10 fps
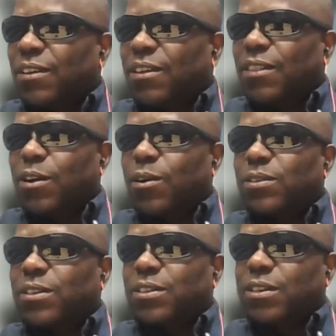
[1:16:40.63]
The
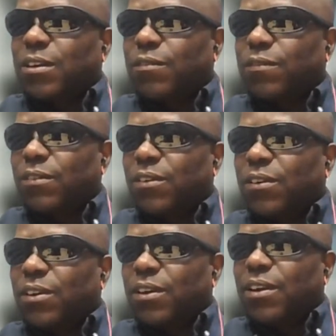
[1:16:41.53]
cause itself
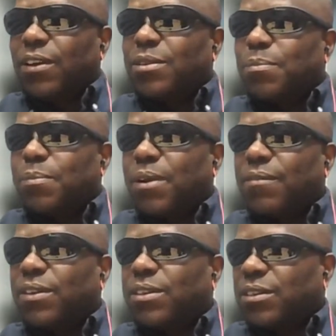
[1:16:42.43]
is
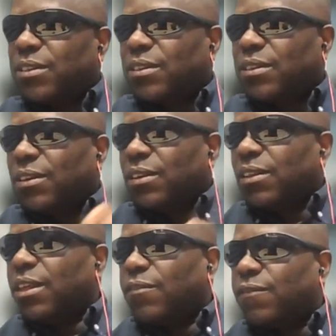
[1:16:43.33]
private,
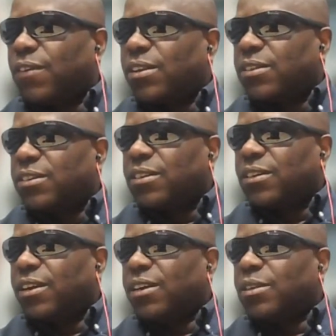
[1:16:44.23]
the effect
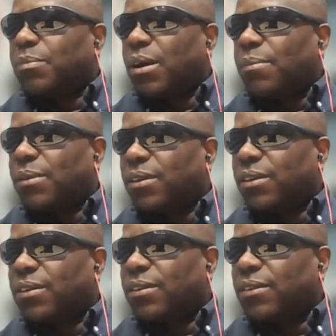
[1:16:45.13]
is
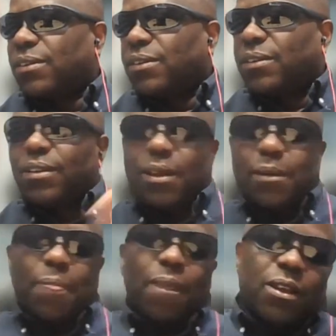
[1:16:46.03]
public. Yeah.
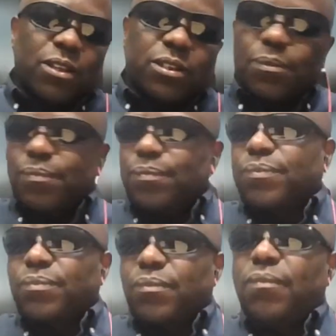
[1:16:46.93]
So
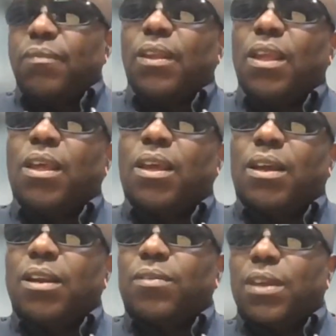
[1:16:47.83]

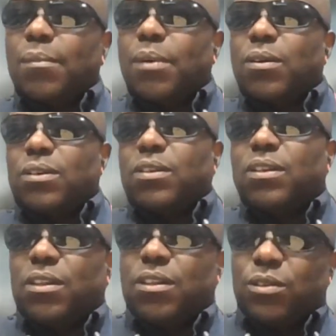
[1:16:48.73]
now think about
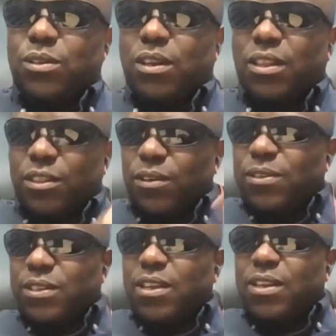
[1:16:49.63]

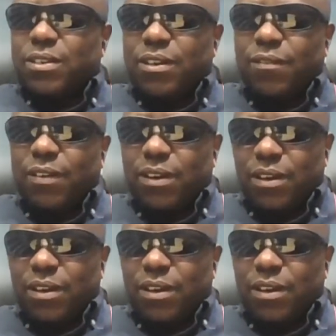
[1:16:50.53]
those things, and even